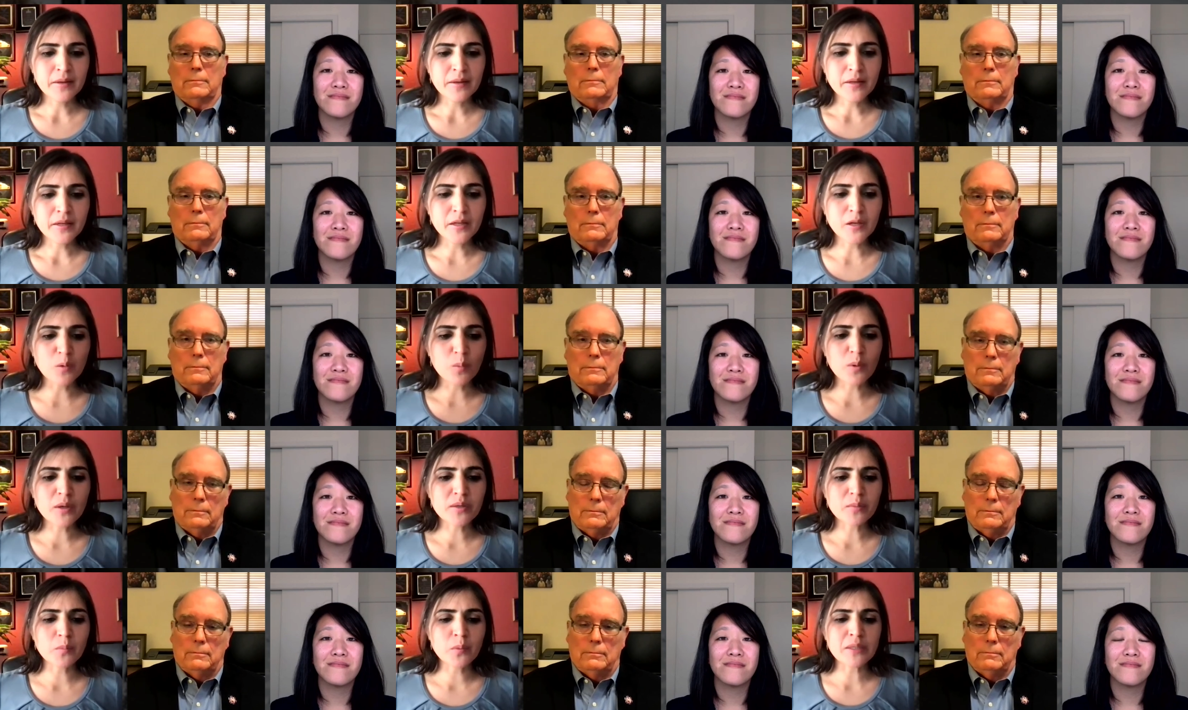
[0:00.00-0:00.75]
Speaker 1: you know,
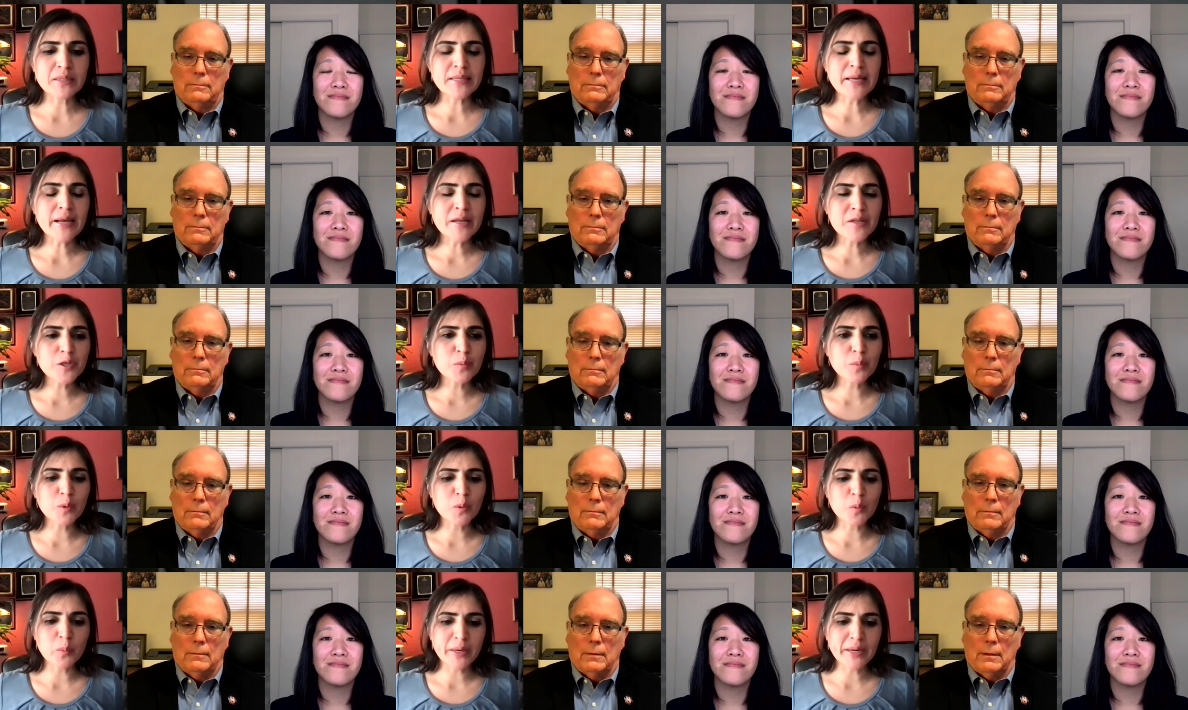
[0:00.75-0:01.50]
what what
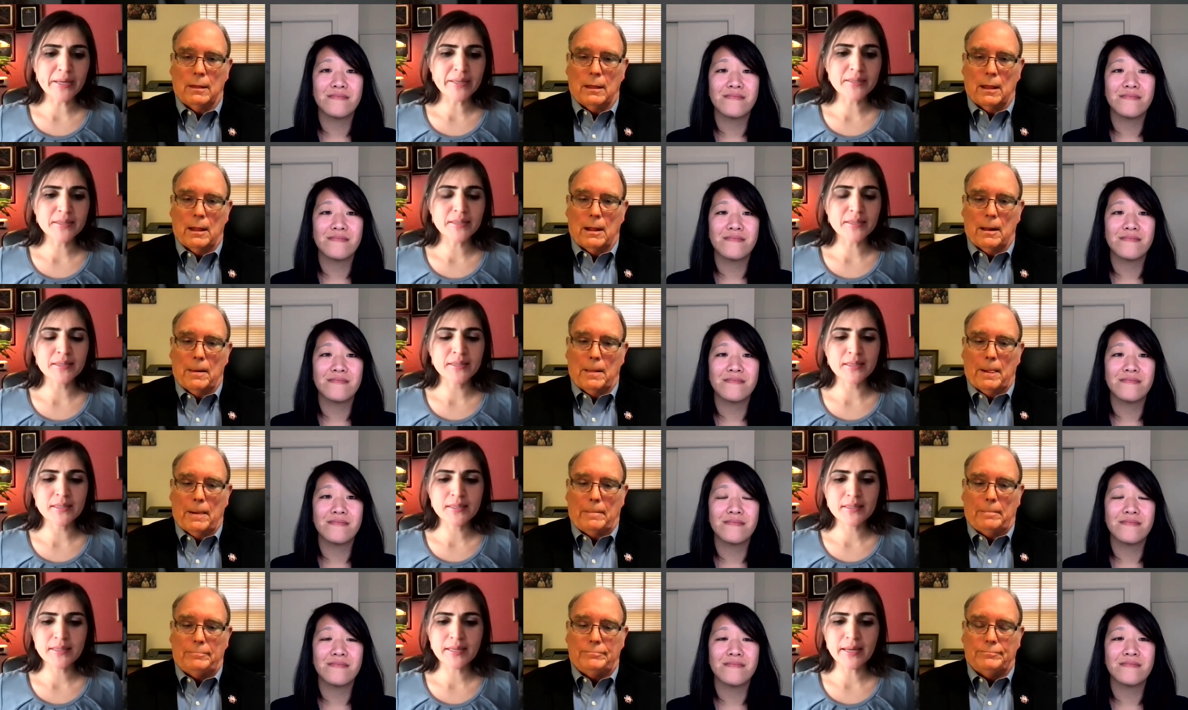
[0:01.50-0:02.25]
tangible ways is the
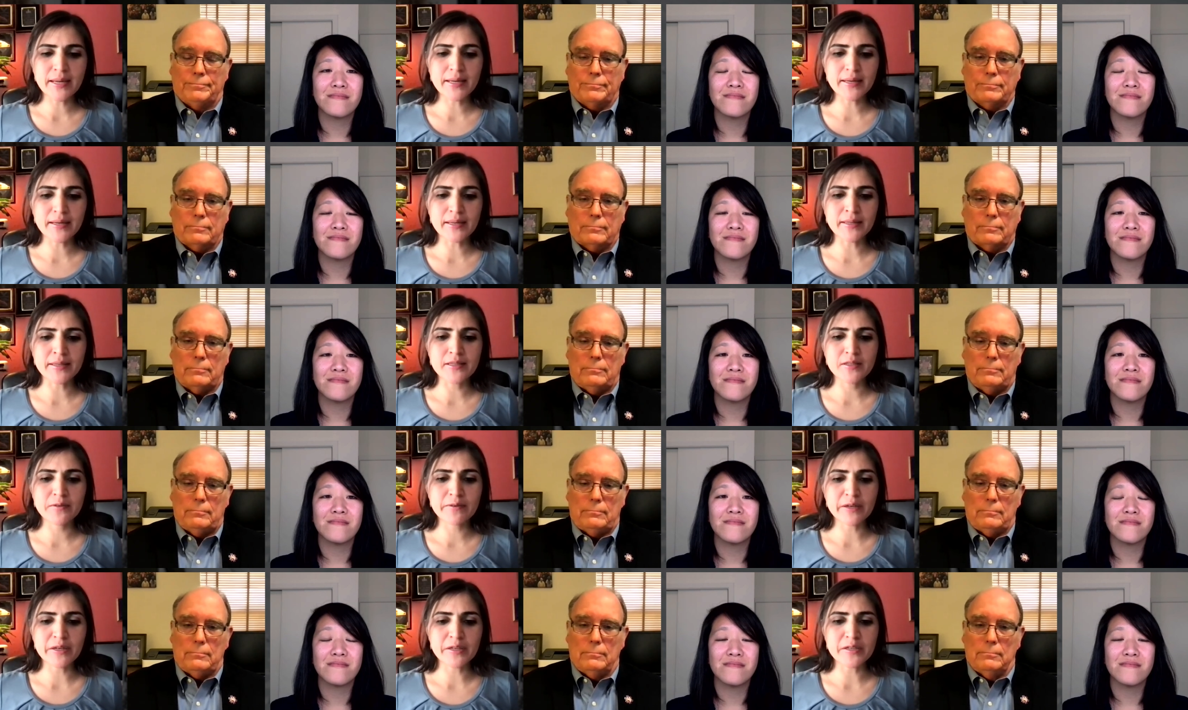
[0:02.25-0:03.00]
state in its
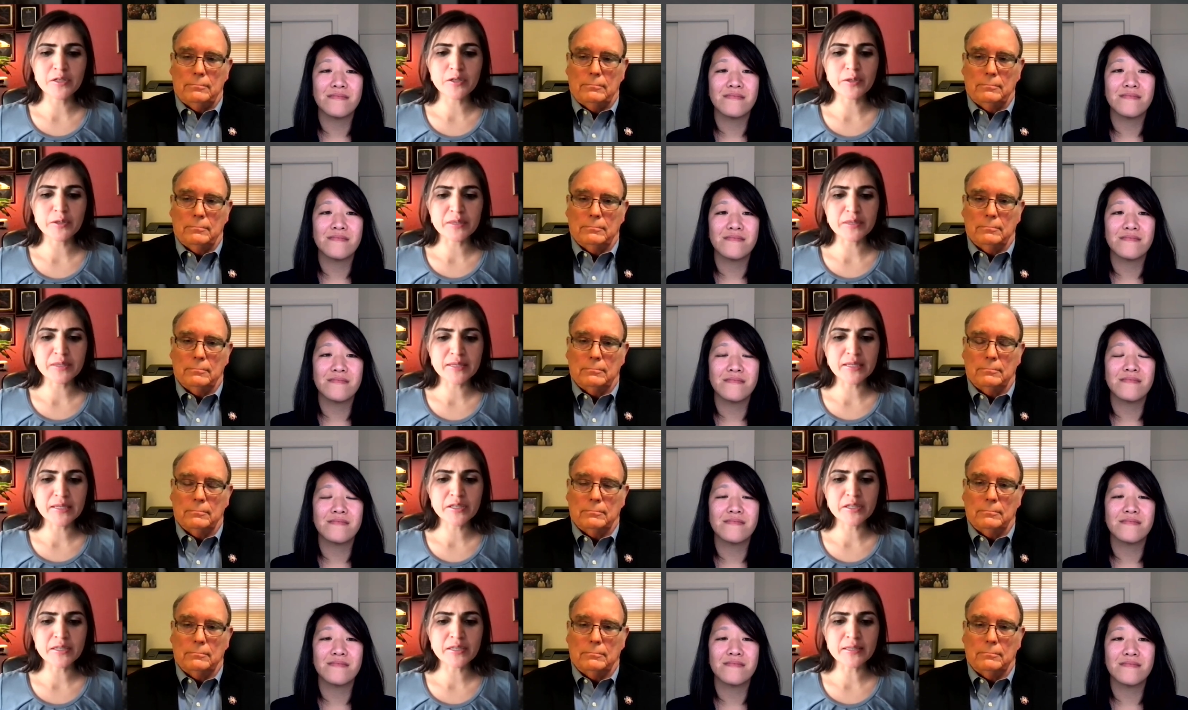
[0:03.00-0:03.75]
various
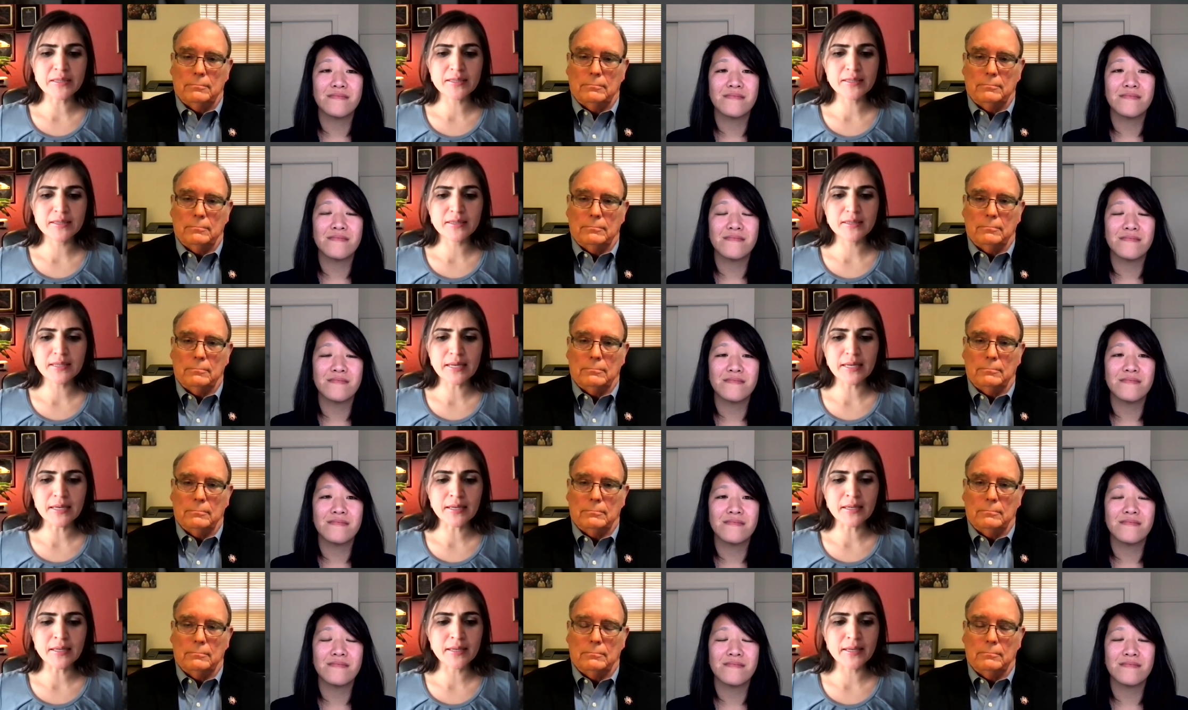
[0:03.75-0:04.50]
jurisdictions
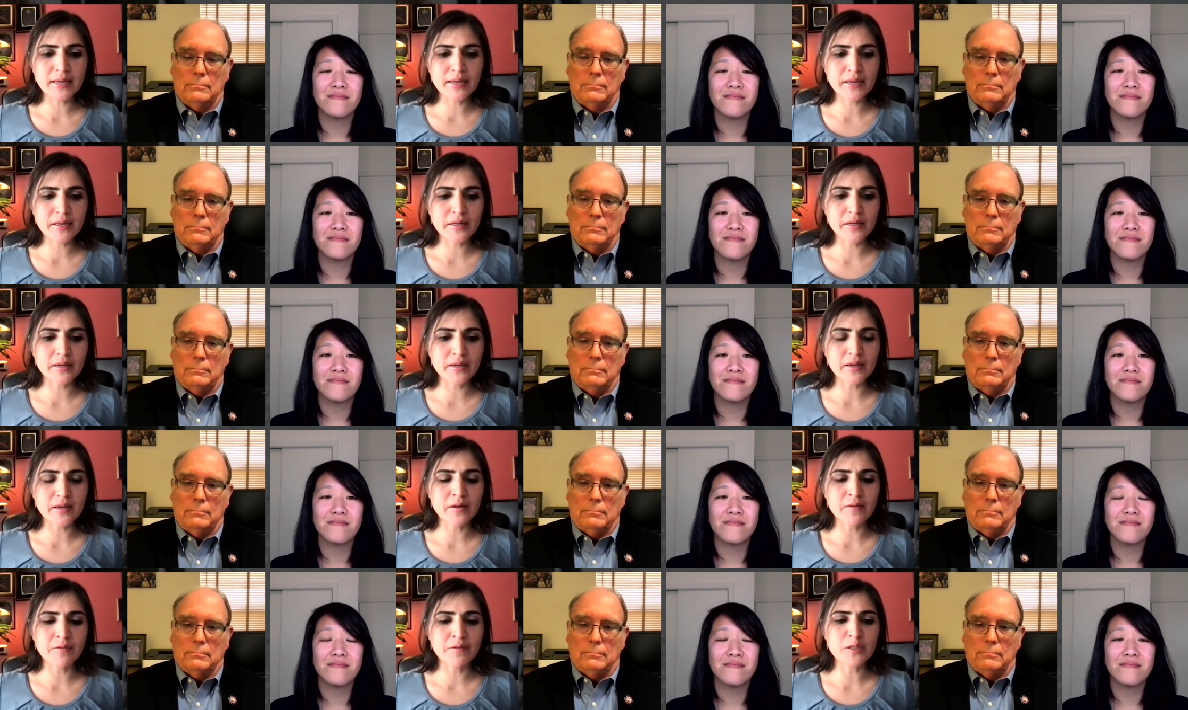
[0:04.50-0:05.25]
taking care
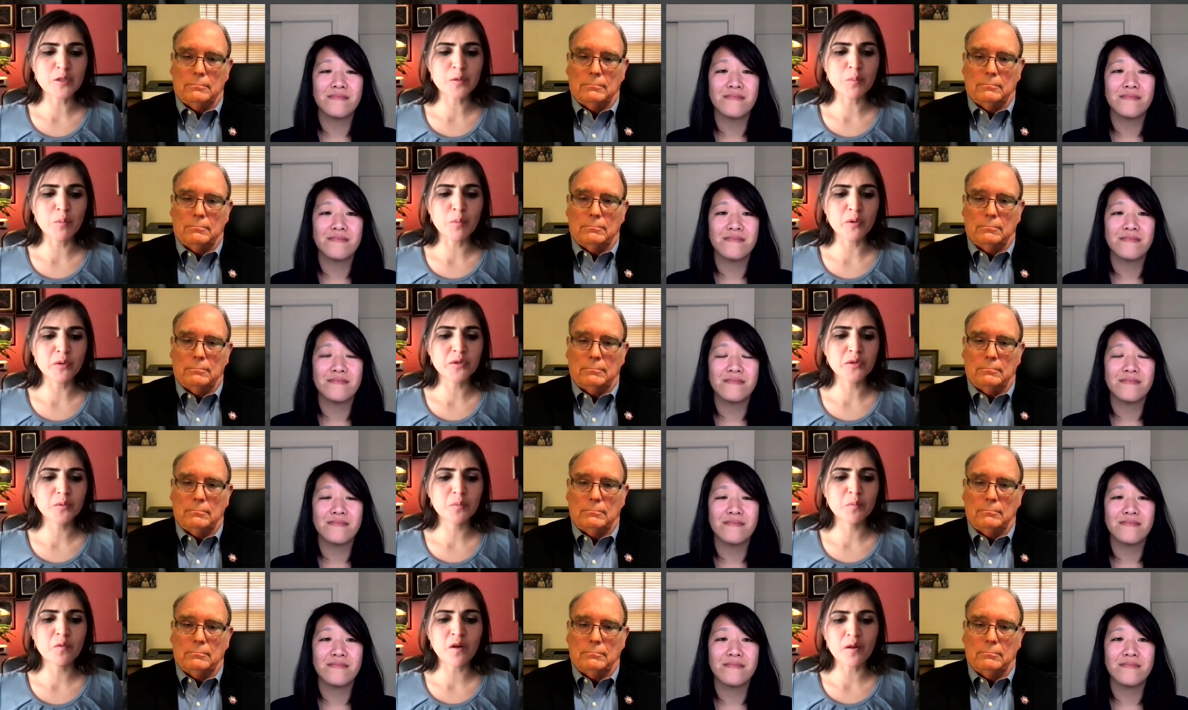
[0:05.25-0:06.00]
of its
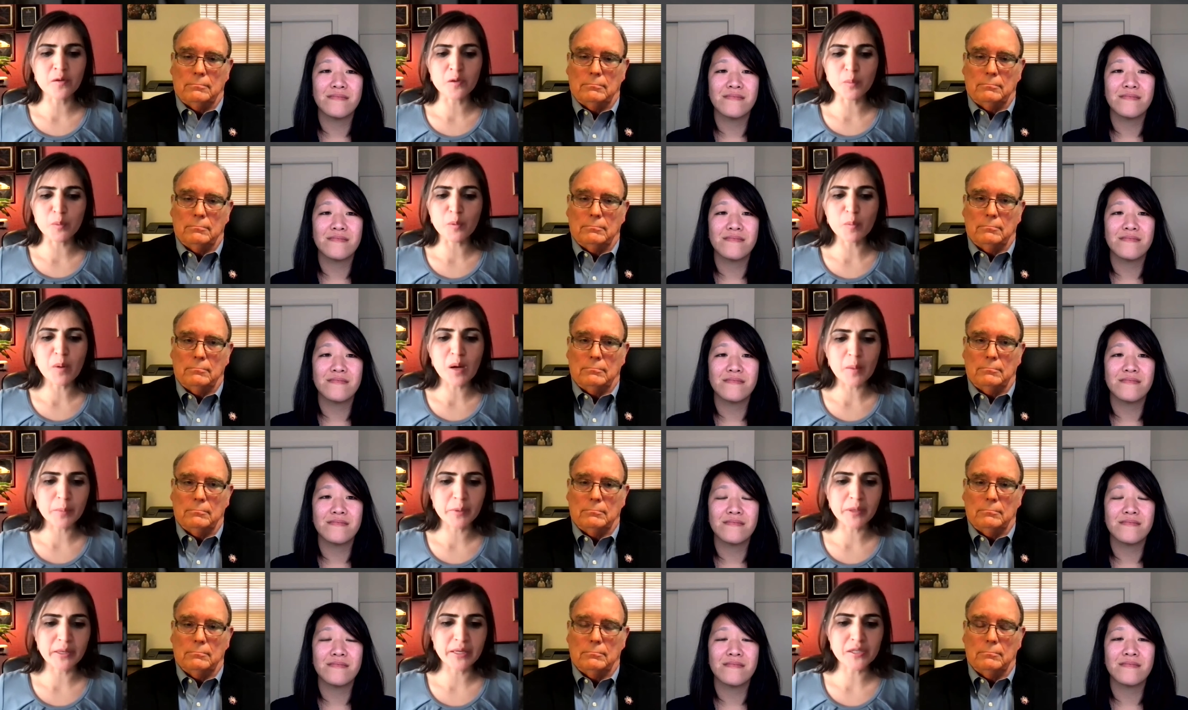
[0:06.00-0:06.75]
most vulnerable
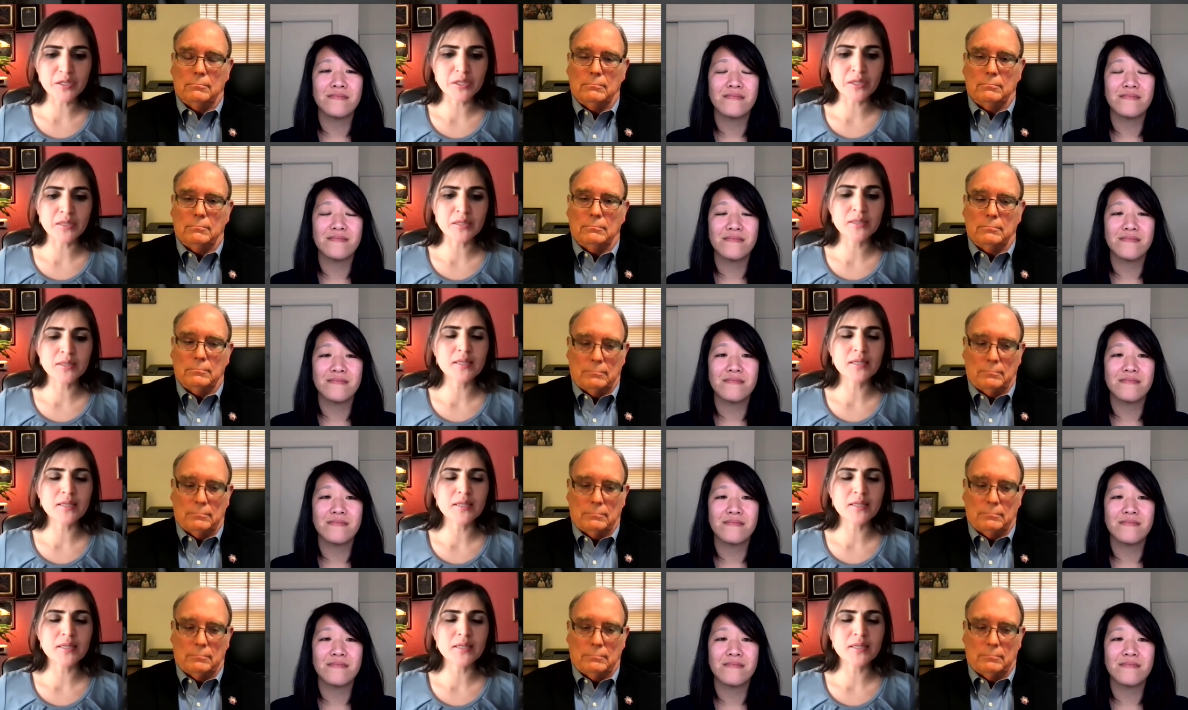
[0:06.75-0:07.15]
populations,